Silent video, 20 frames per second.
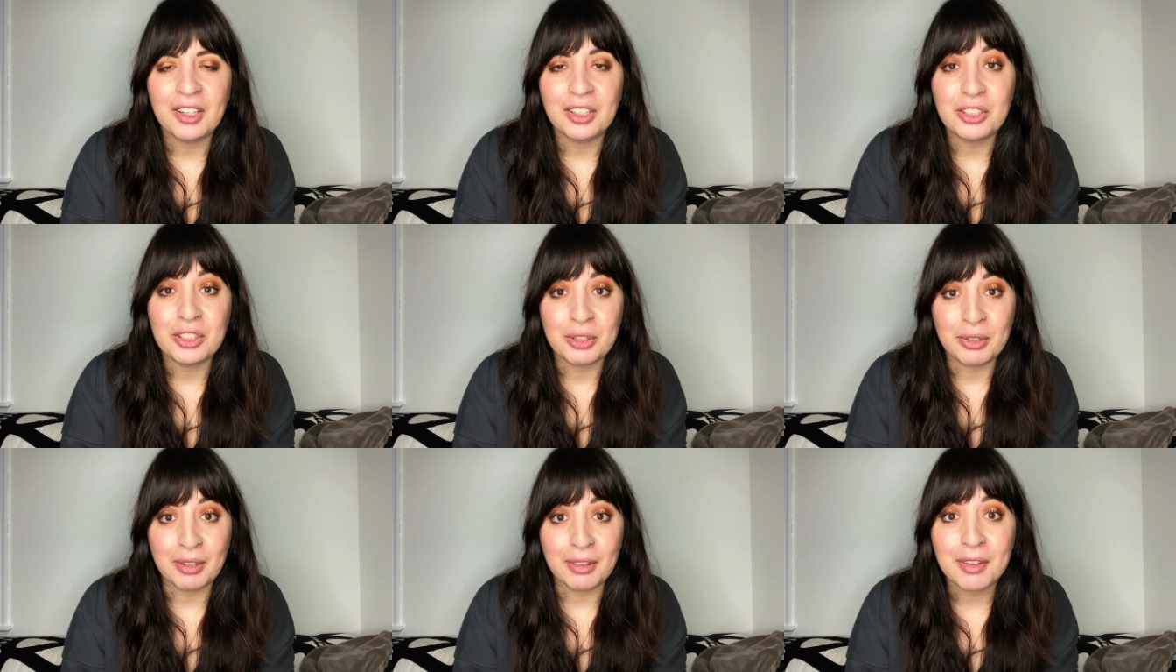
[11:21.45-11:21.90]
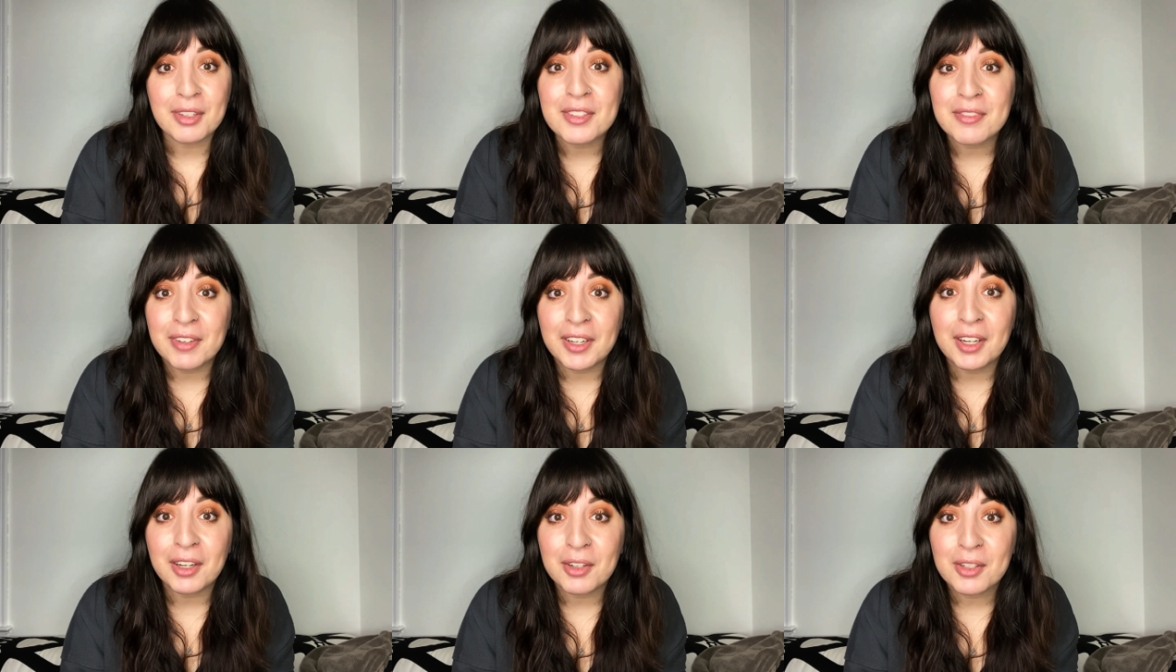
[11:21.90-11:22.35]
doing this
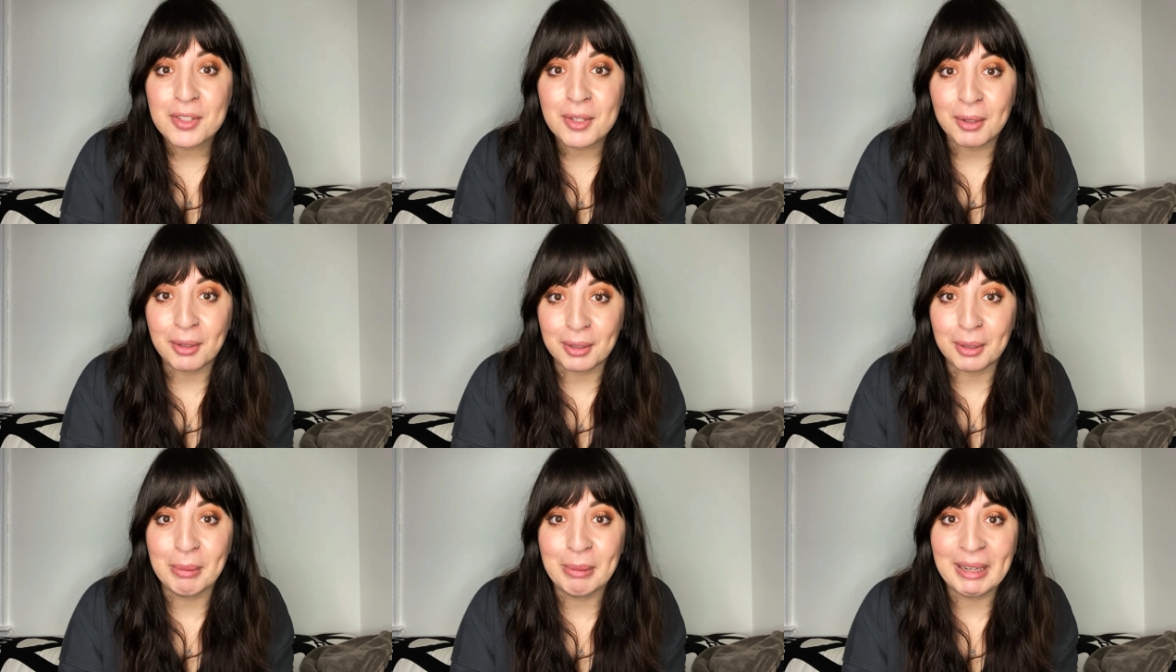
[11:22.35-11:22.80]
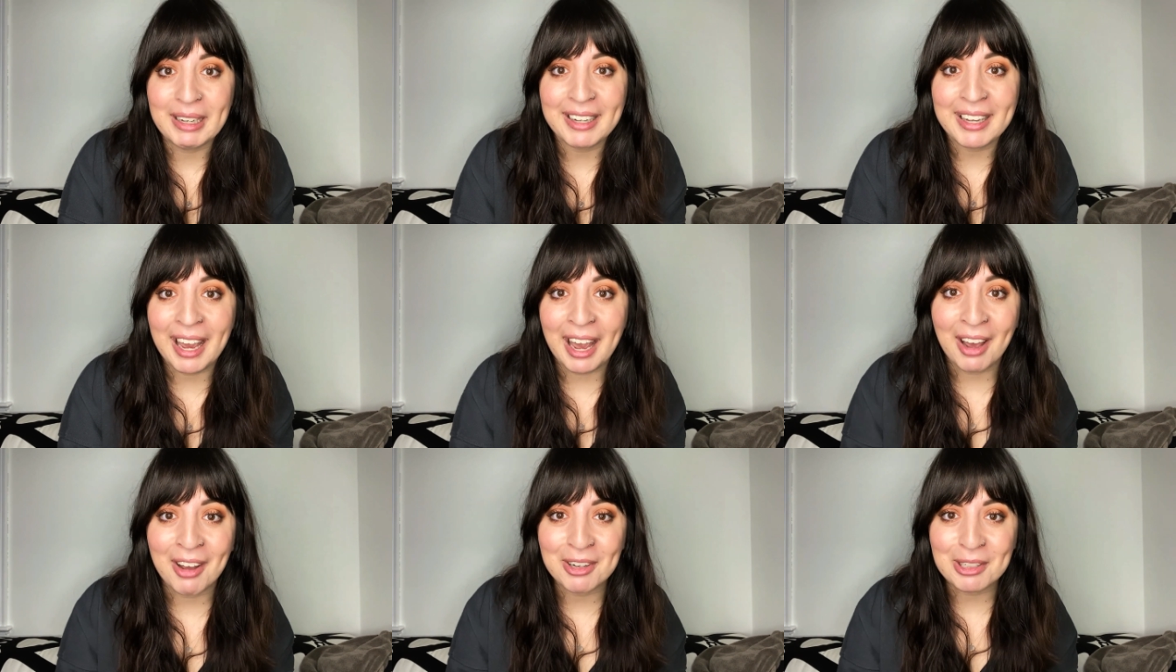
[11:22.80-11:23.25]
video is holding me
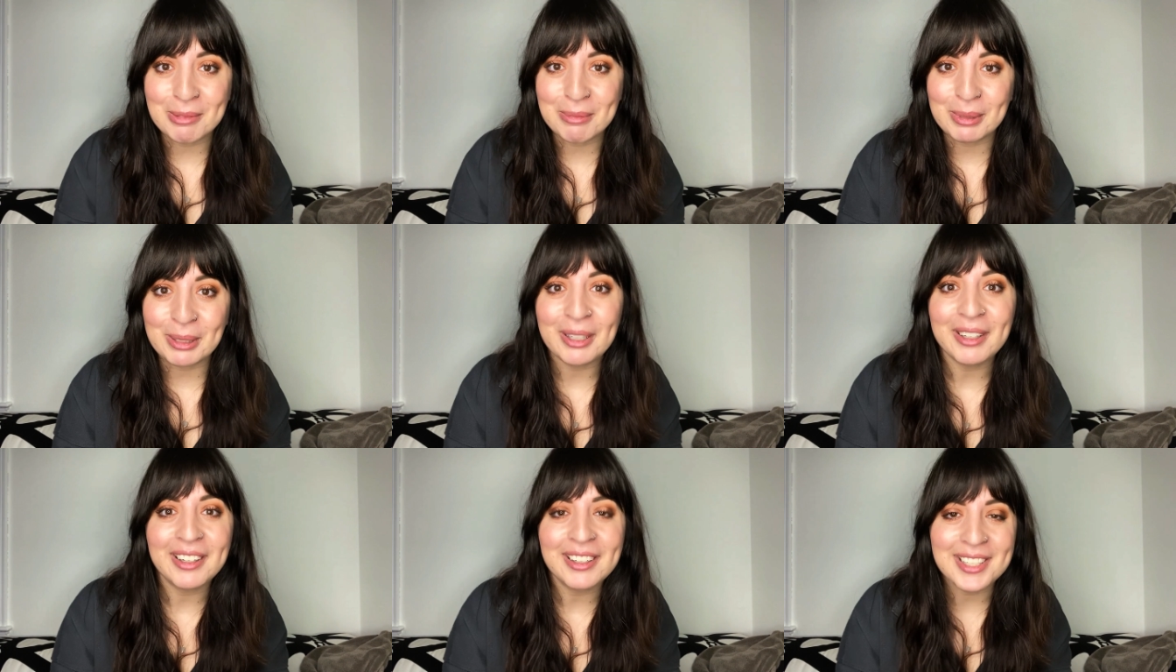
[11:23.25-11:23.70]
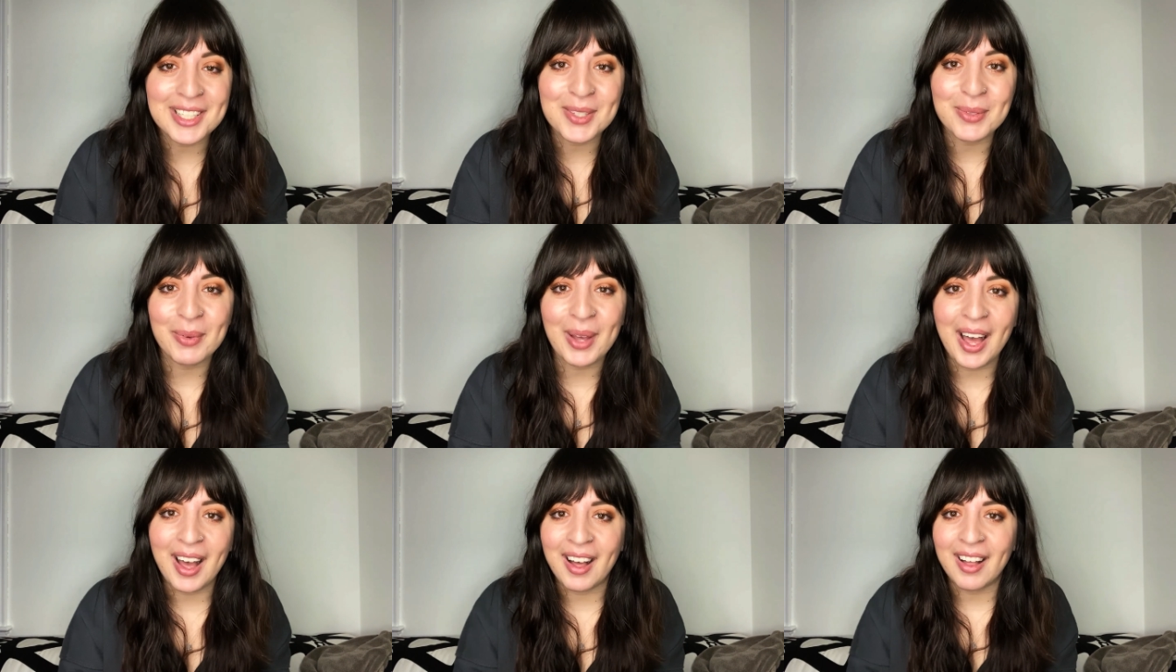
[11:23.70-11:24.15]
accountable as
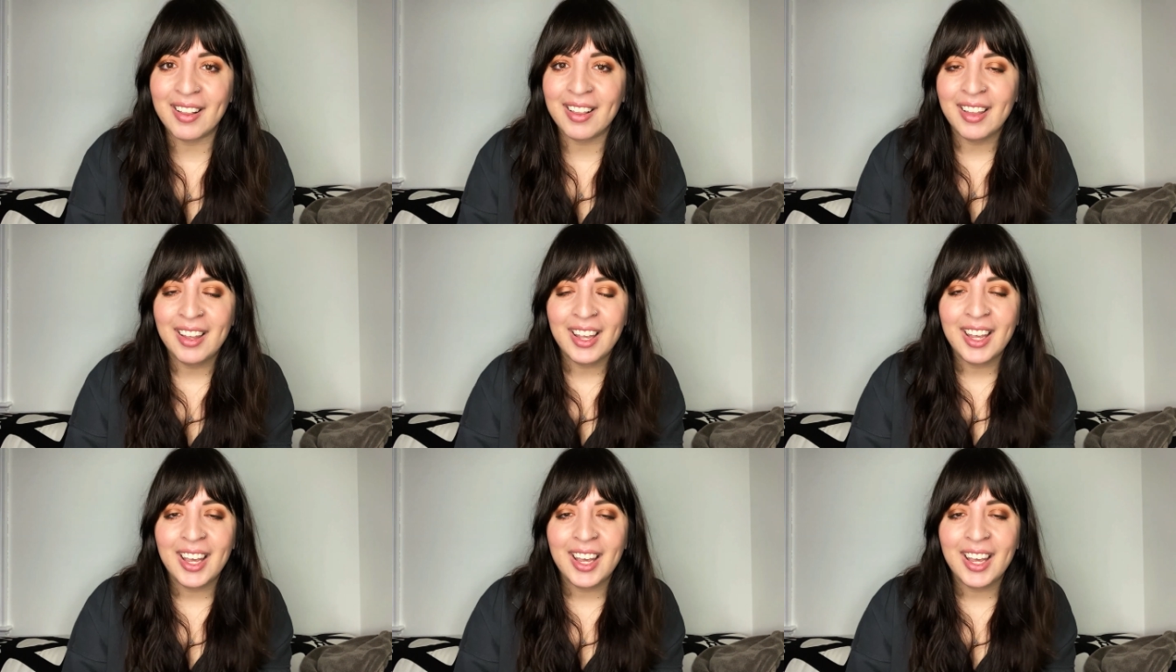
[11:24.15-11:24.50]
well.